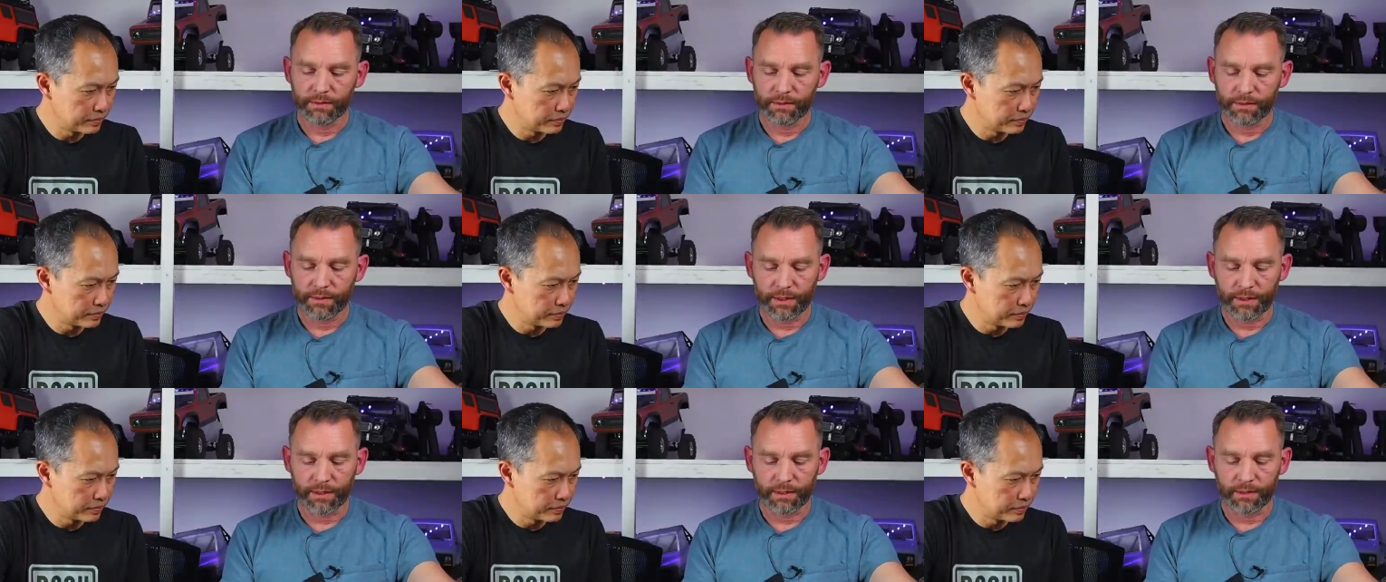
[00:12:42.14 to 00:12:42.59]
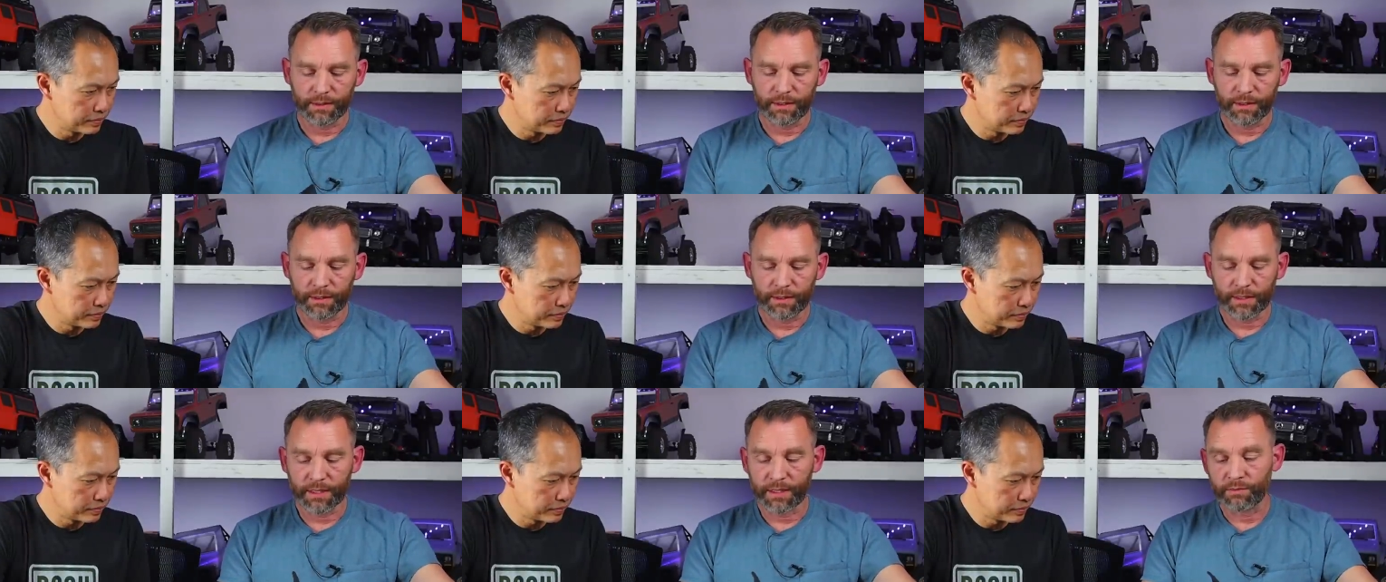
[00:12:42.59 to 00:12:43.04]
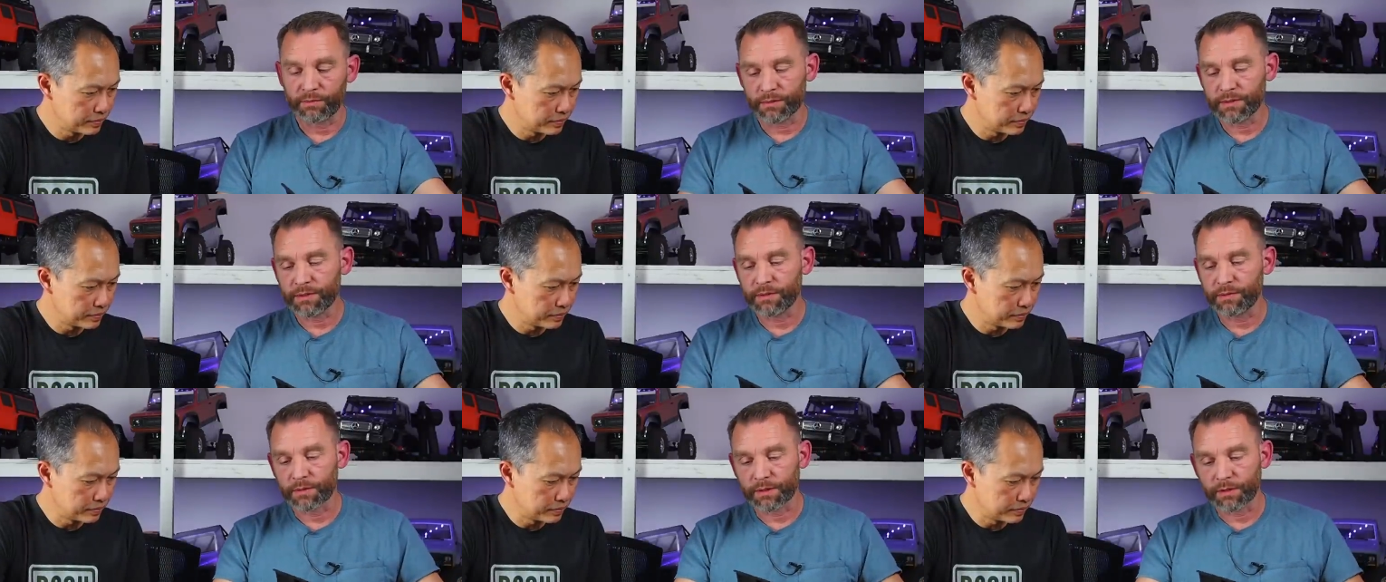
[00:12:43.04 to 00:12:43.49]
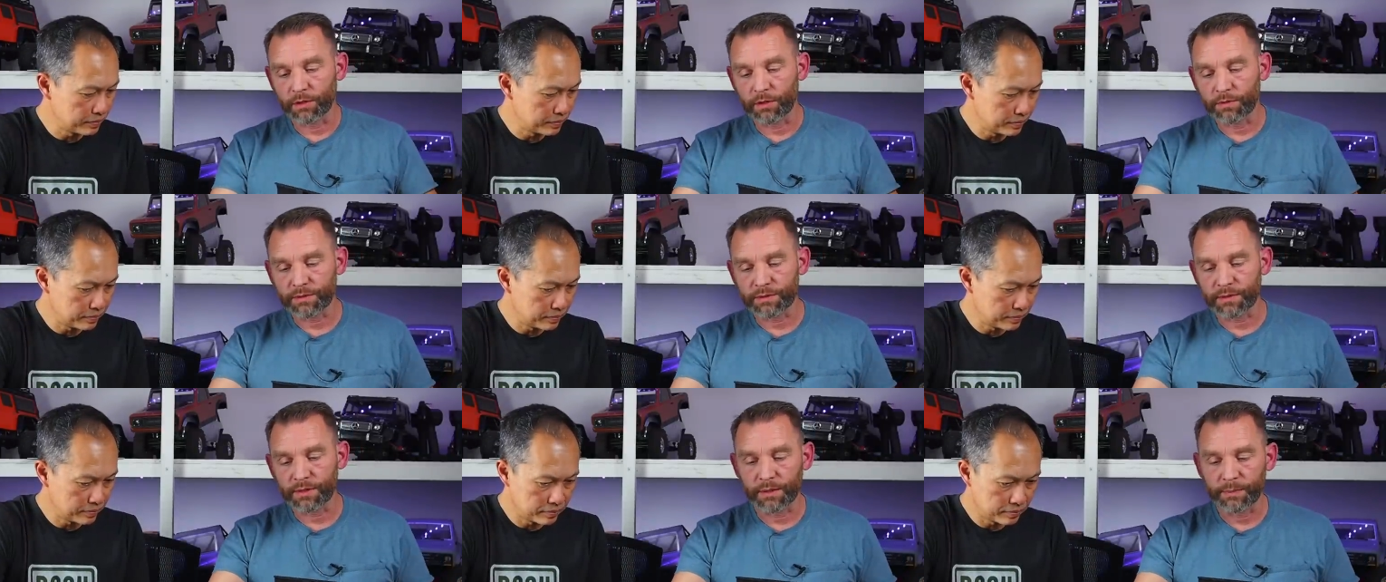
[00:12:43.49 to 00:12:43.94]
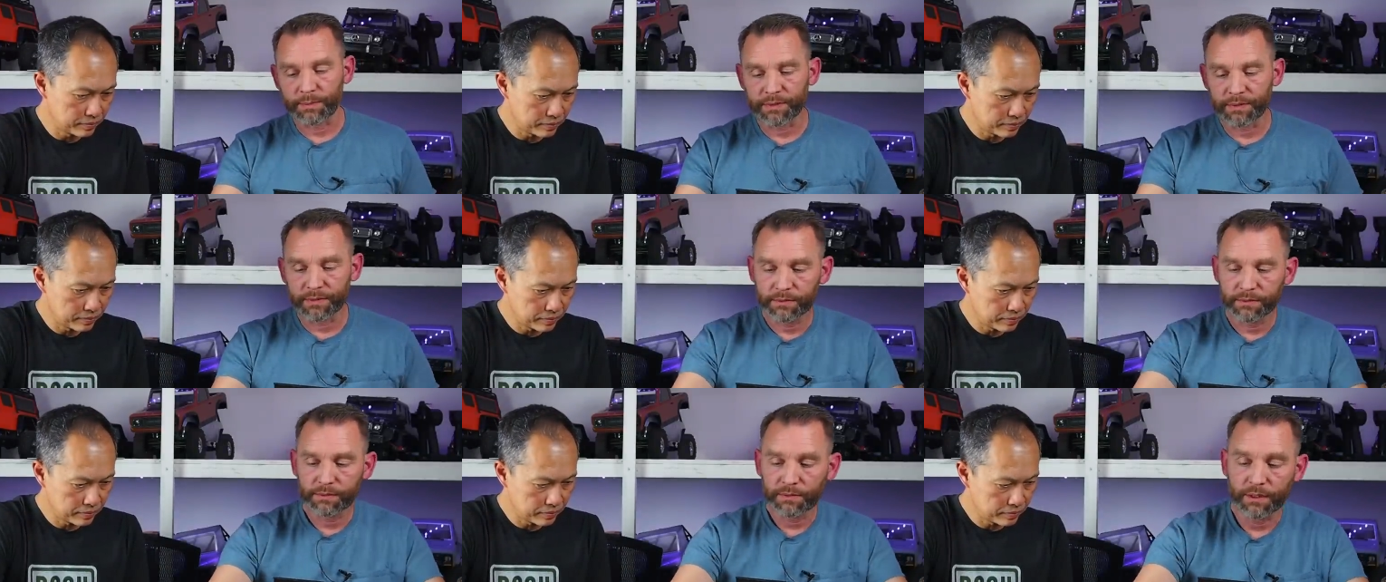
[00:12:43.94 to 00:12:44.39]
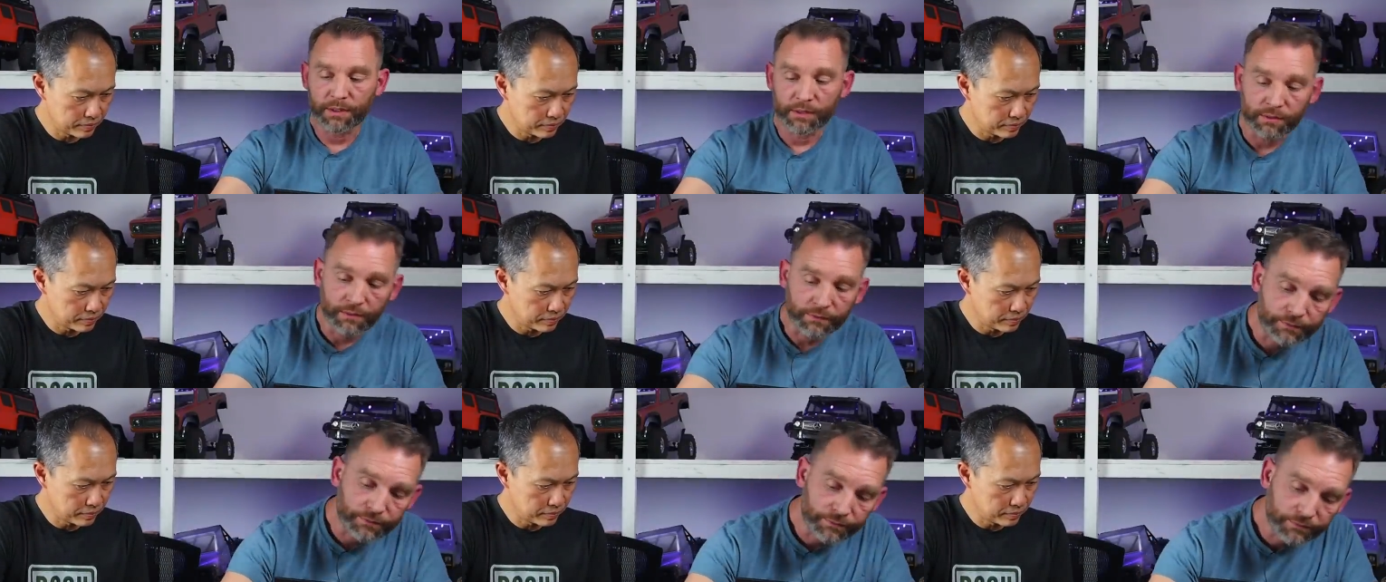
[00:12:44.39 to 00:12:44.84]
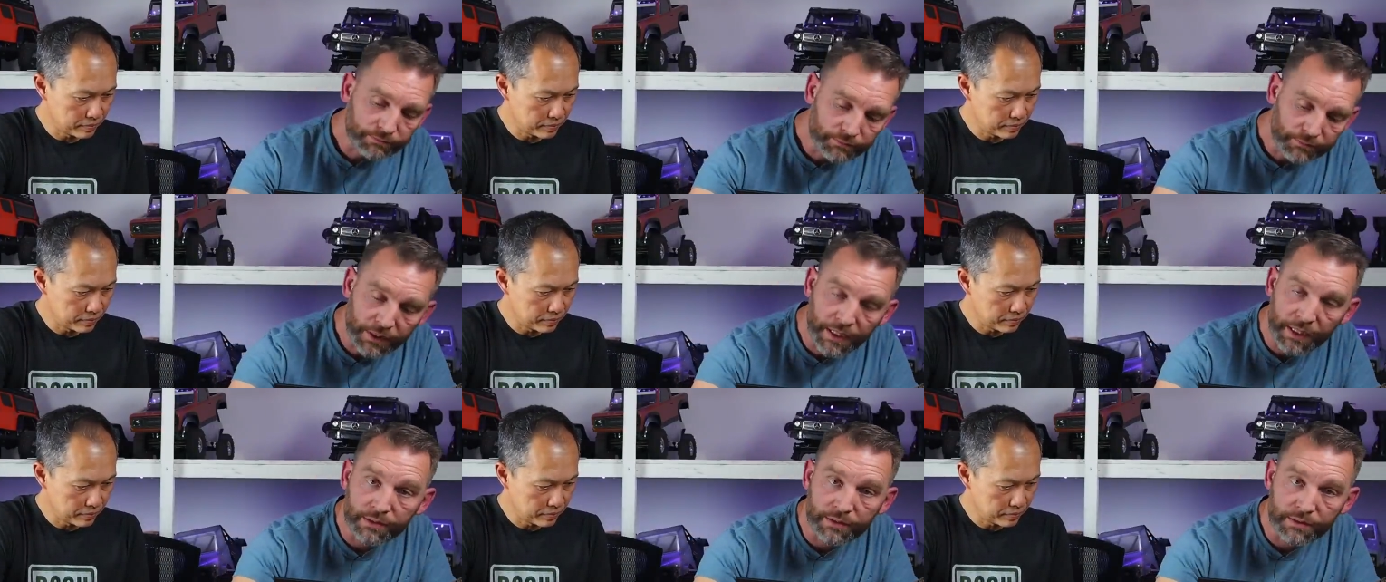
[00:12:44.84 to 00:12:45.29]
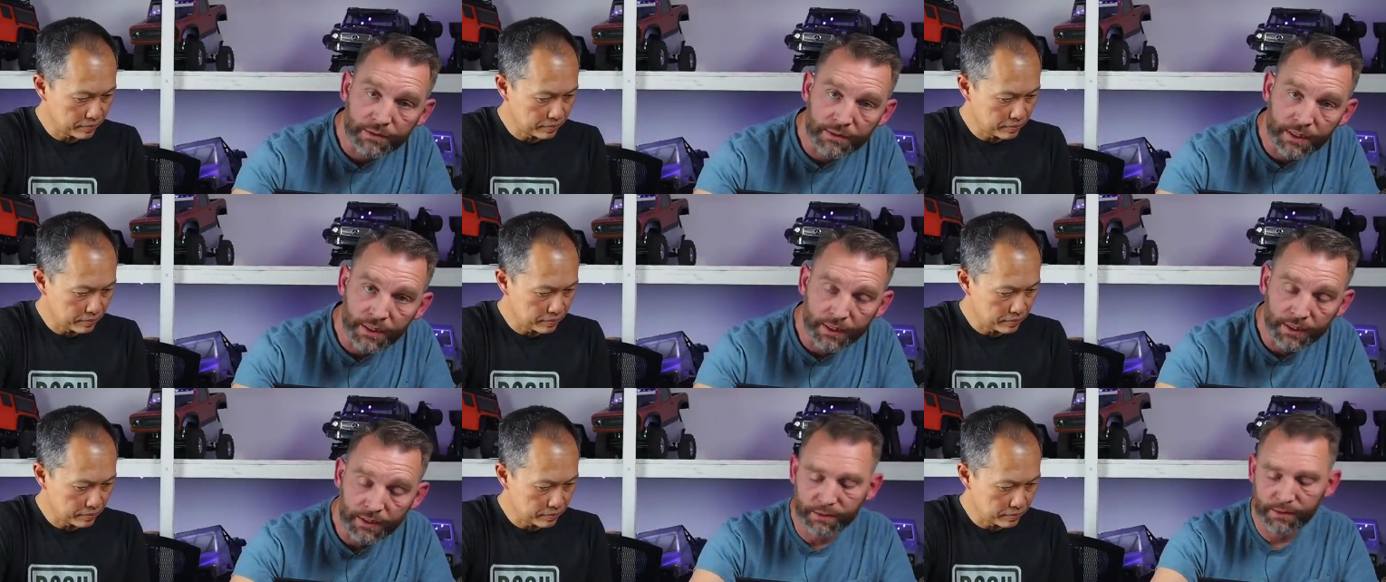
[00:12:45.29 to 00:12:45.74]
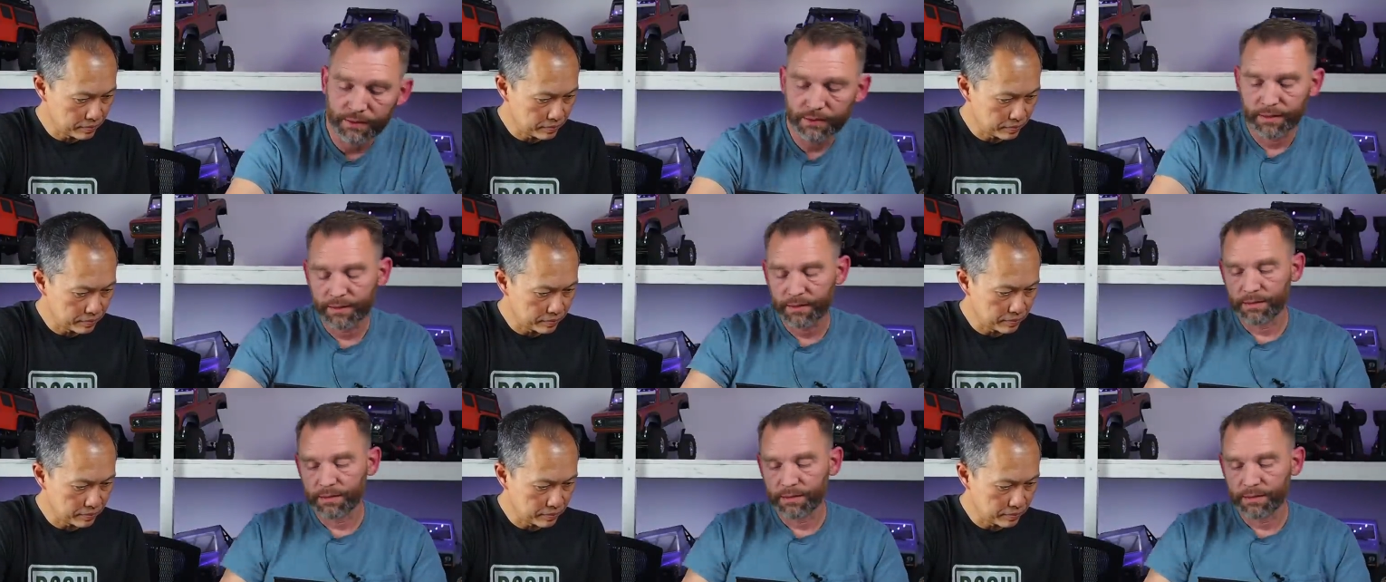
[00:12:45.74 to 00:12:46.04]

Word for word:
Speaker 1: And uh, again, we'll do a close-up on the letters there.